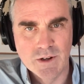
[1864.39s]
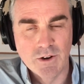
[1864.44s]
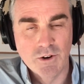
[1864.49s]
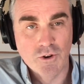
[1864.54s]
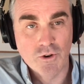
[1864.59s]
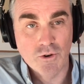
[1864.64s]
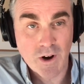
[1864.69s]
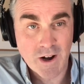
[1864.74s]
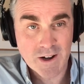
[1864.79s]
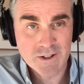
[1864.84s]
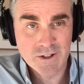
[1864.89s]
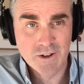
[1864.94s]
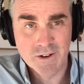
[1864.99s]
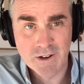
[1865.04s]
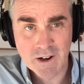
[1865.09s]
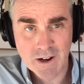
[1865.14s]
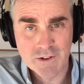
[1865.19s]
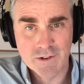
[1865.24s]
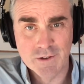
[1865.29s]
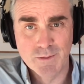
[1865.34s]
across your
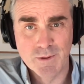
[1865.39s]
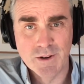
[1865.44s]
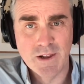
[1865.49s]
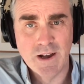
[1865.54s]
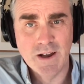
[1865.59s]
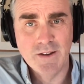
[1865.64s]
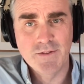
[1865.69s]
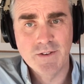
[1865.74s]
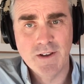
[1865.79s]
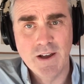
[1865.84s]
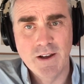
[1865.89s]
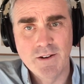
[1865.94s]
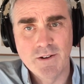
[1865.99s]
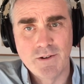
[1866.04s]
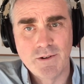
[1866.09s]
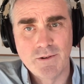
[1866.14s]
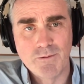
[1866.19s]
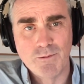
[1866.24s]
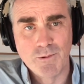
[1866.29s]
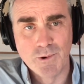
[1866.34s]
customer
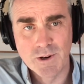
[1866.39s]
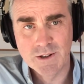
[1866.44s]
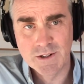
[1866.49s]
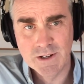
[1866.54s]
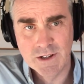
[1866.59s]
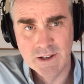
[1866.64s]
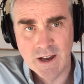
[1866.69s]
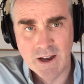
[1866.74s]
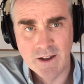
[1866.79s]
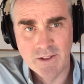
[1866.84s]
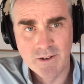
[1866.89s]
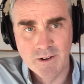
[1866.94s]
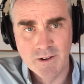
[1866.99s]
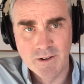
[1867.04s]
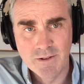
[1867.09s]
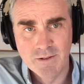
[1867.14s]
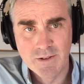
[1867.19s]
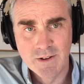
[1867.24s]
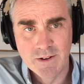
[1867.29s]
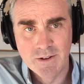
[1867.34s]
lifecycle work
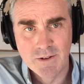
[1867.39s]
together